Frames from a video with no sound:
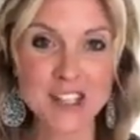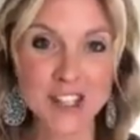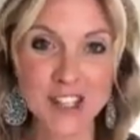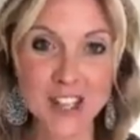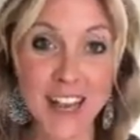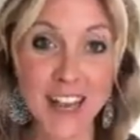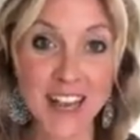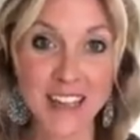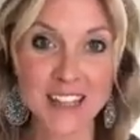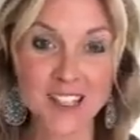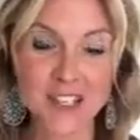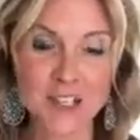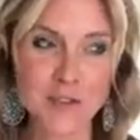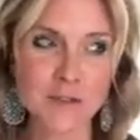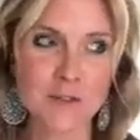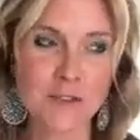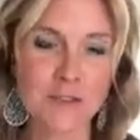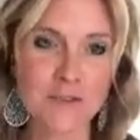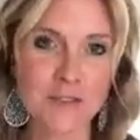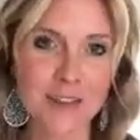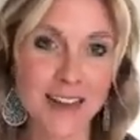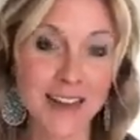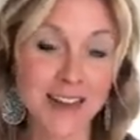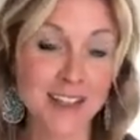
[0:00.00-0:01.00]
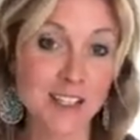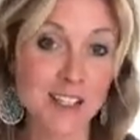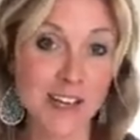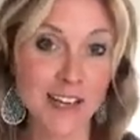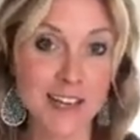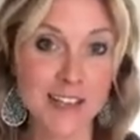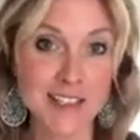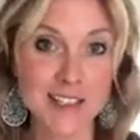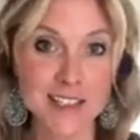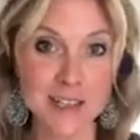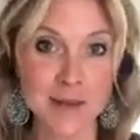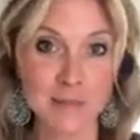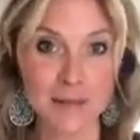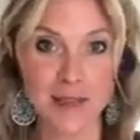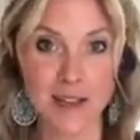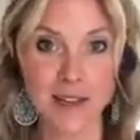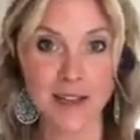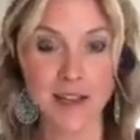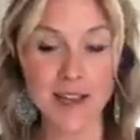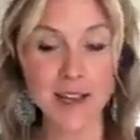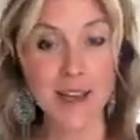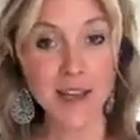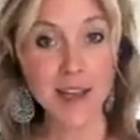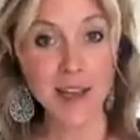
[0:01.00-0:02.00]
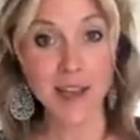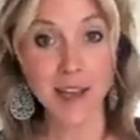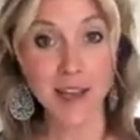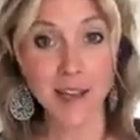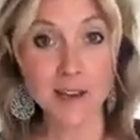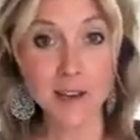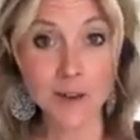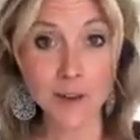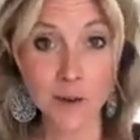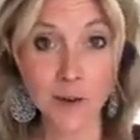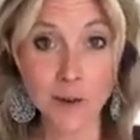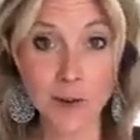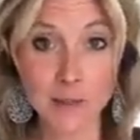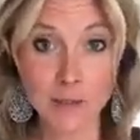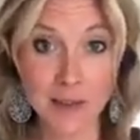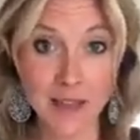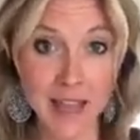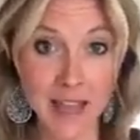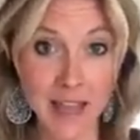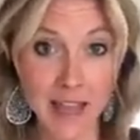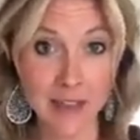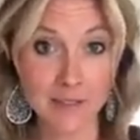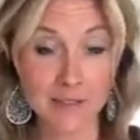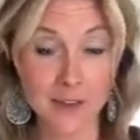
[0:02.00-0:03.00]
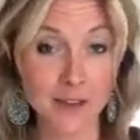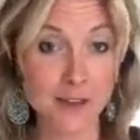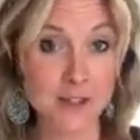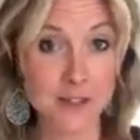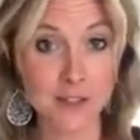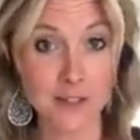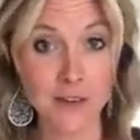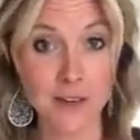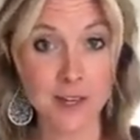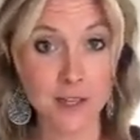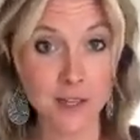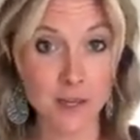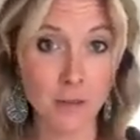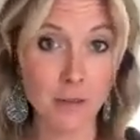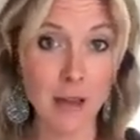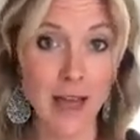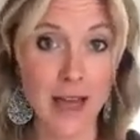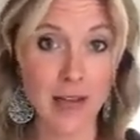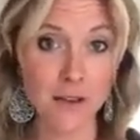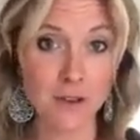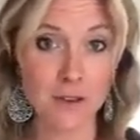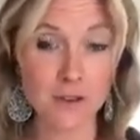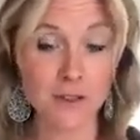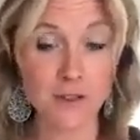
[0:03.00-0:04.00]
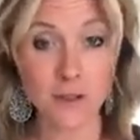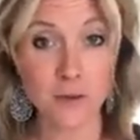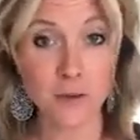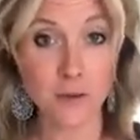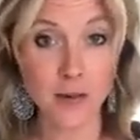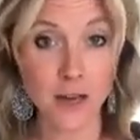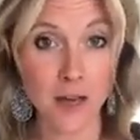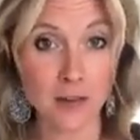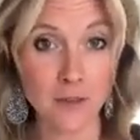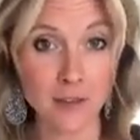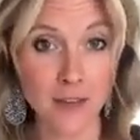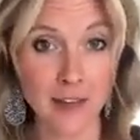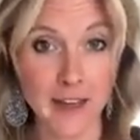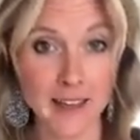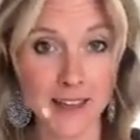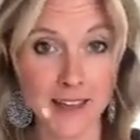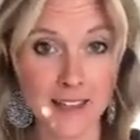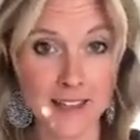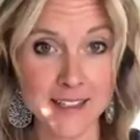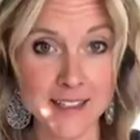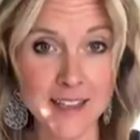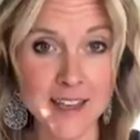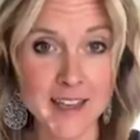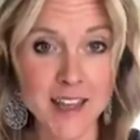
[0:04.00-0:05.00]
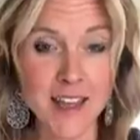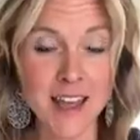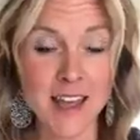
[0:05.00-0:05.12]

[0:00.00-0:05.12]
change if you've not changed something in your behaviors or in your patterns or whatever that is.